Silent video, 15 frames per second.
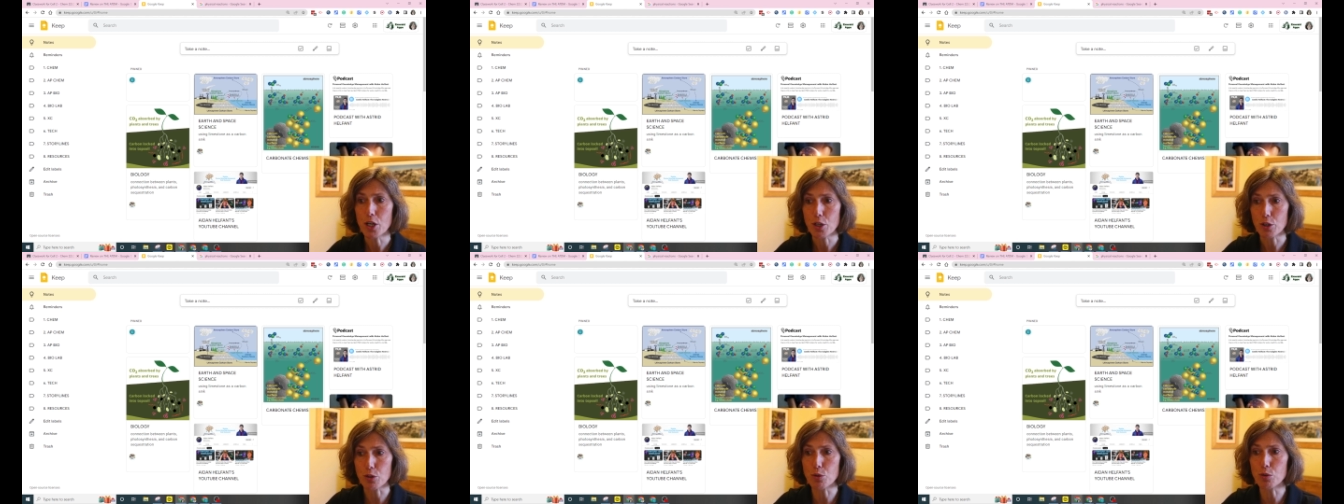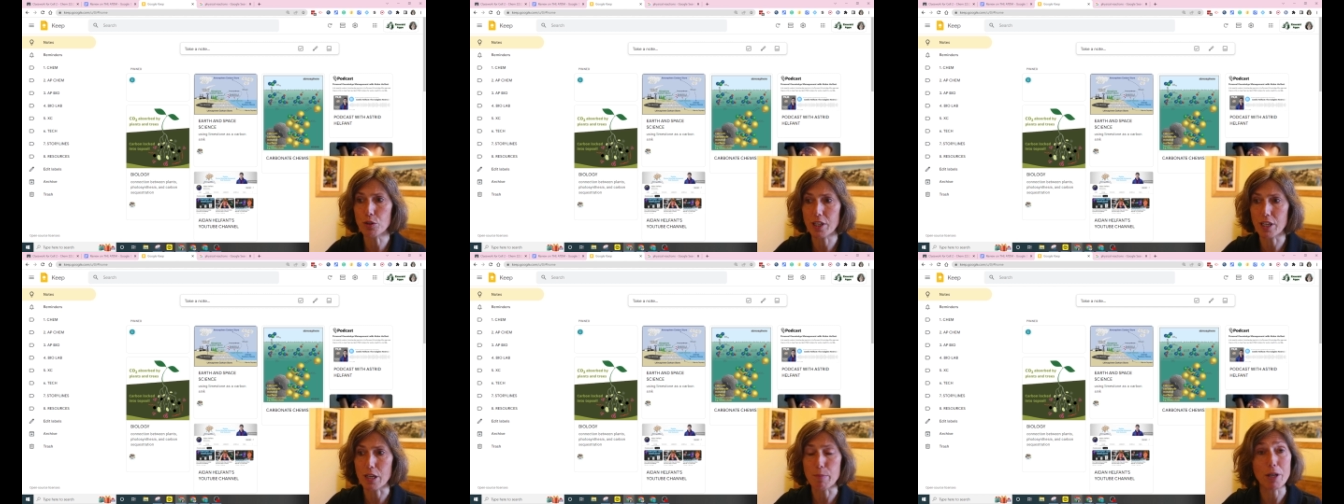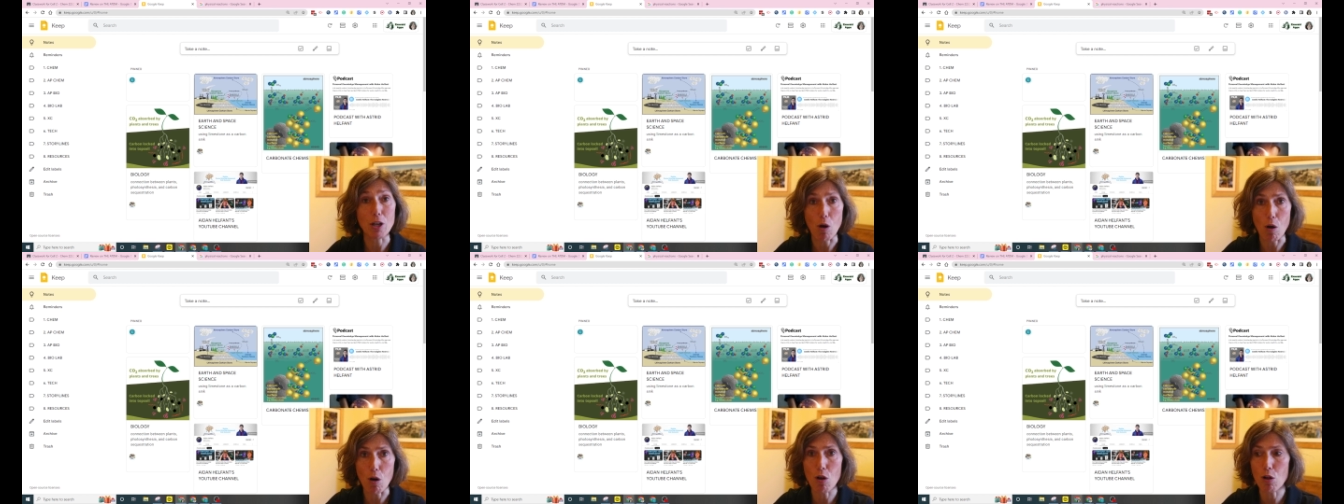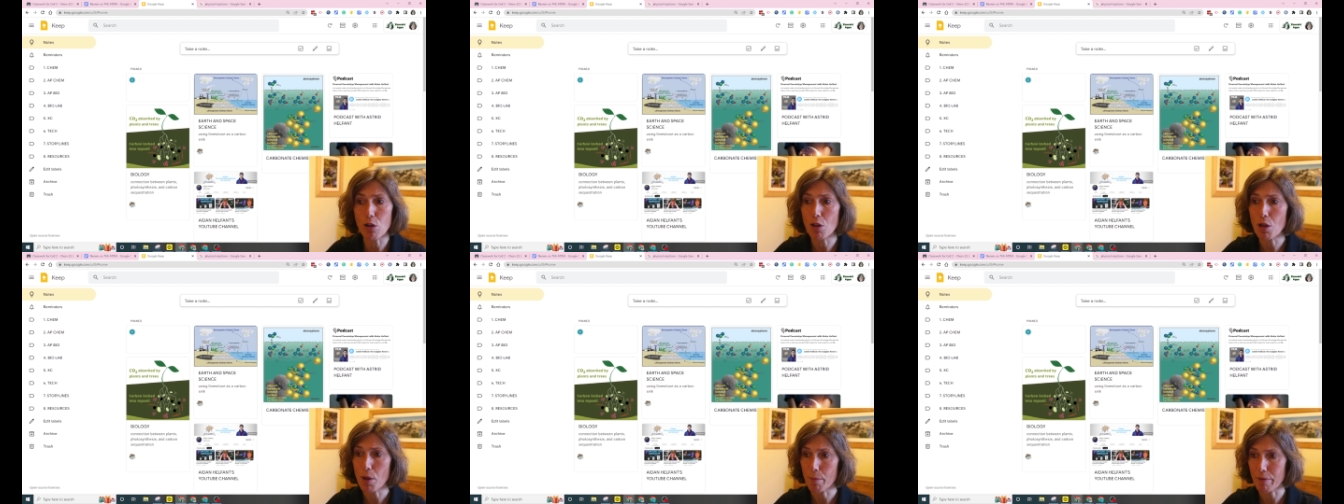Google Keep in
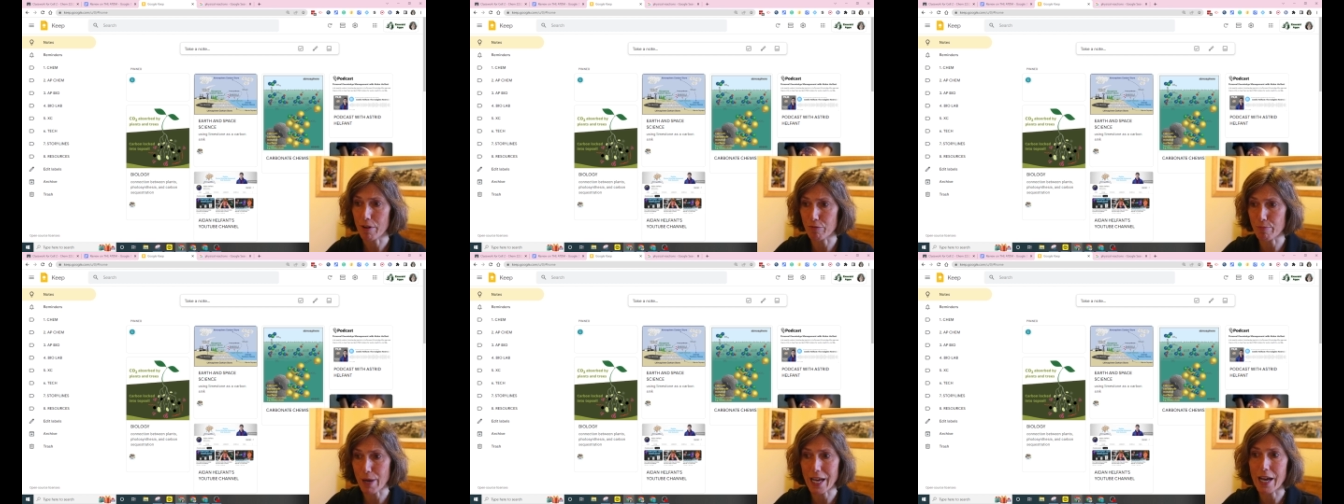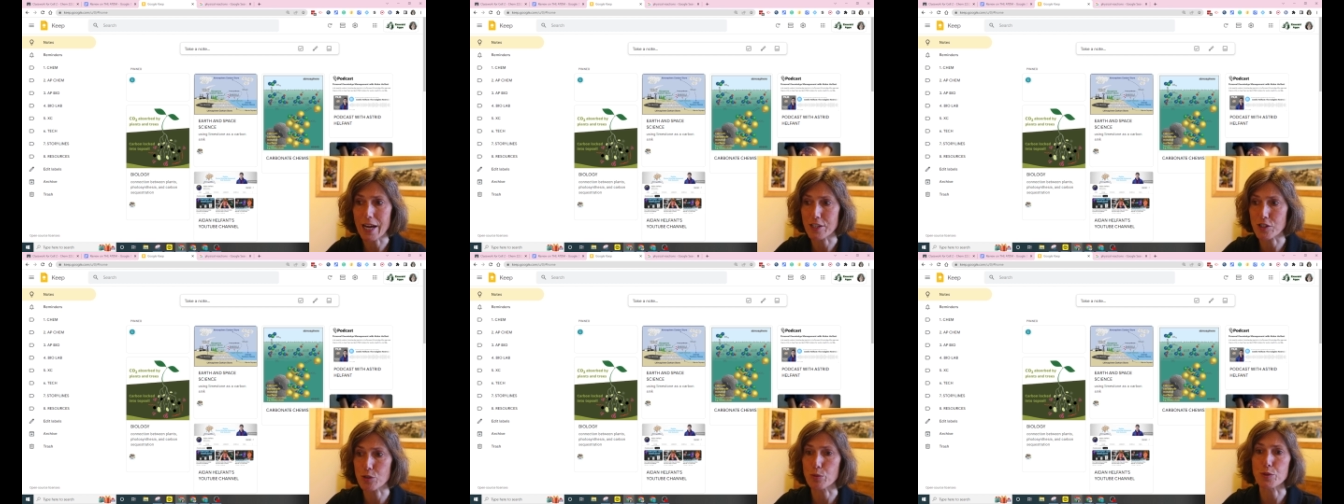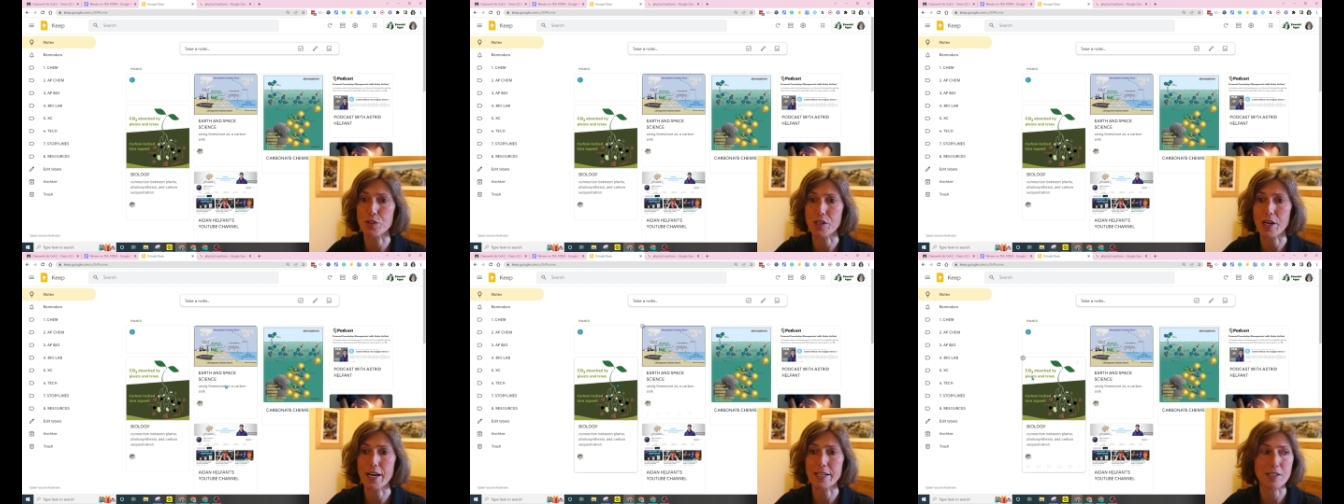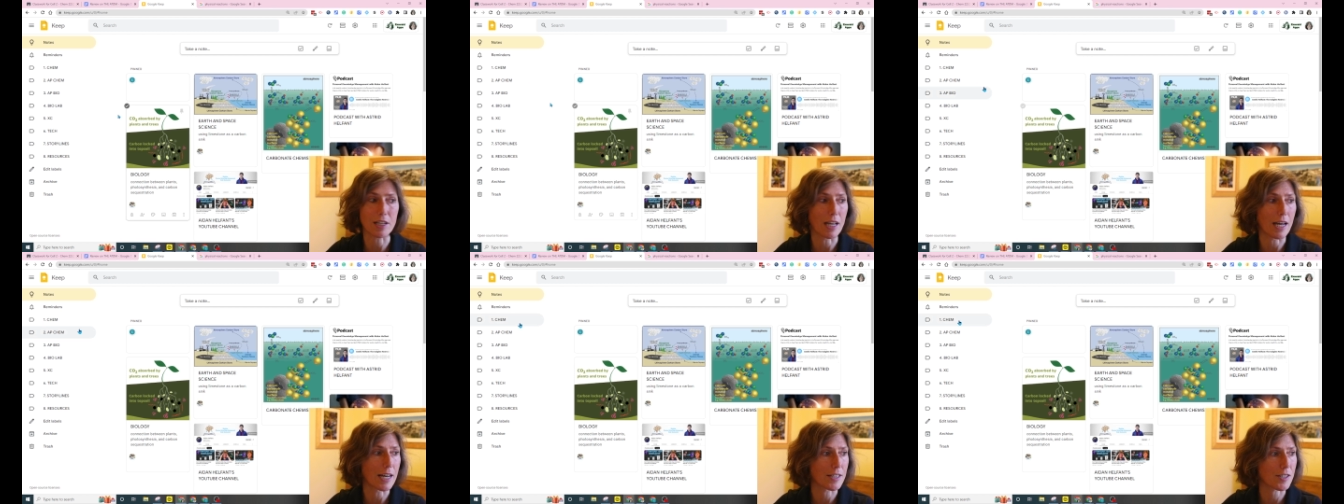all of my high school science
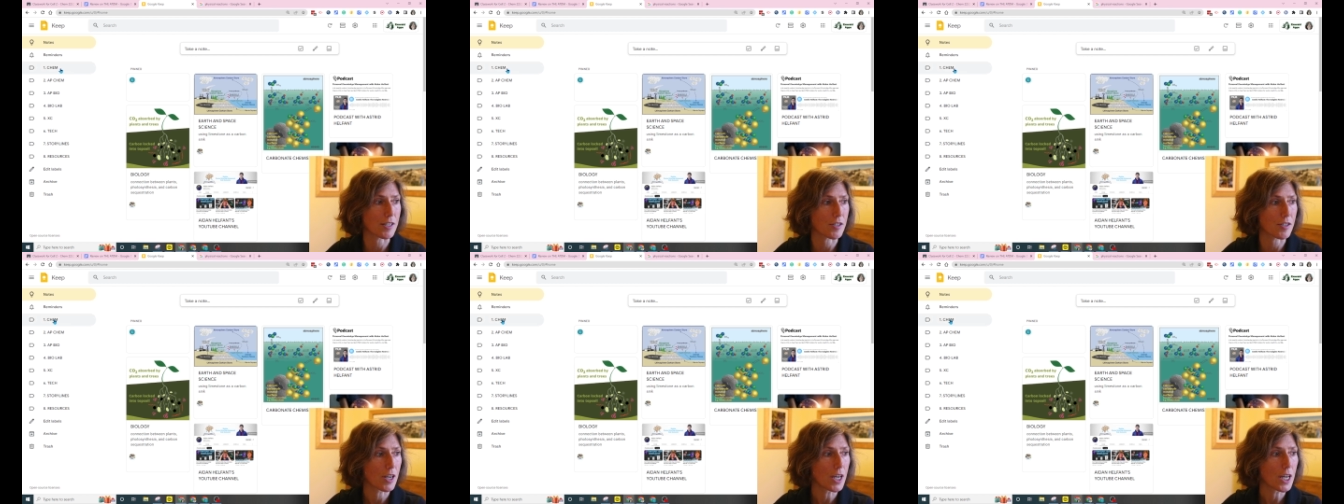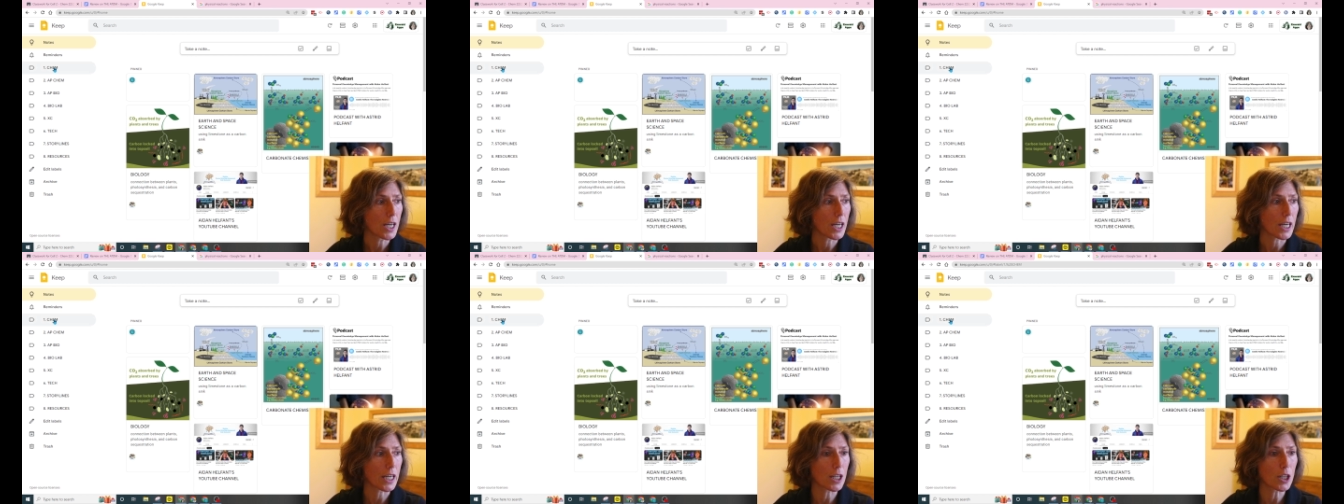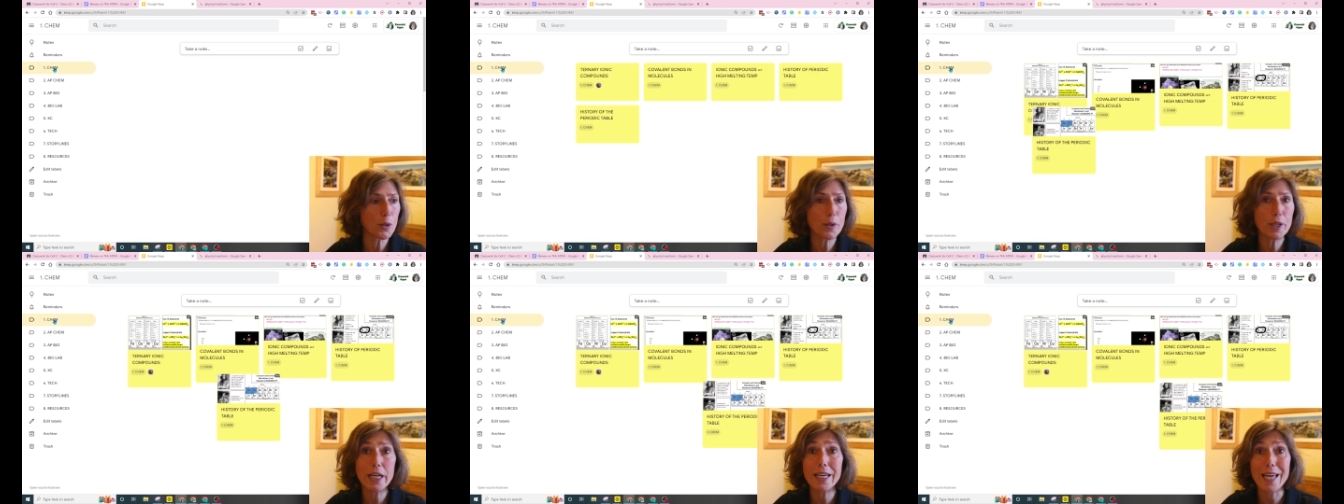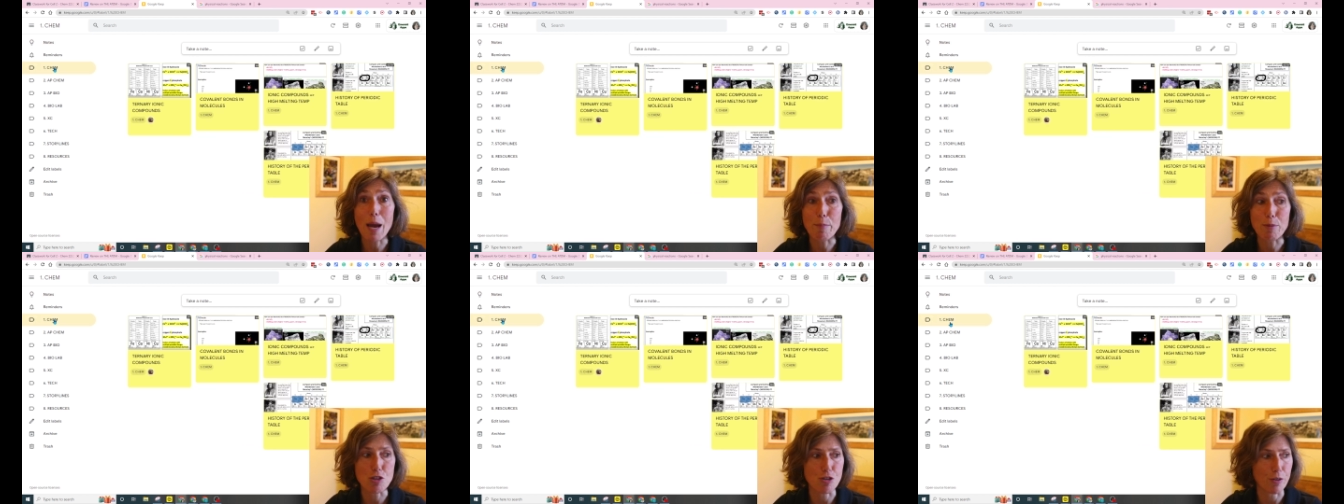classes, including
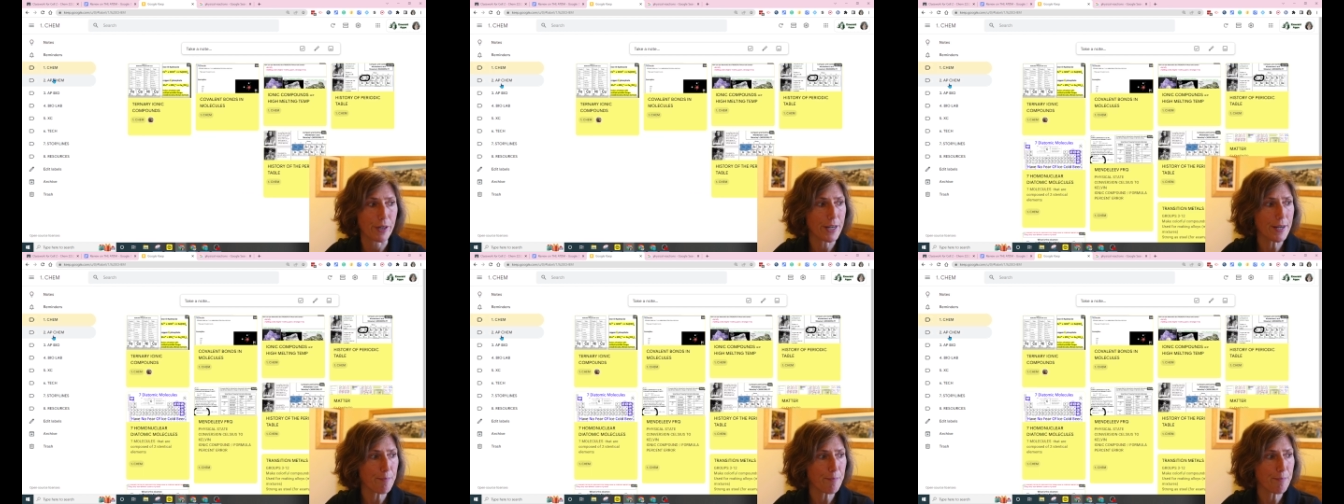chemistry,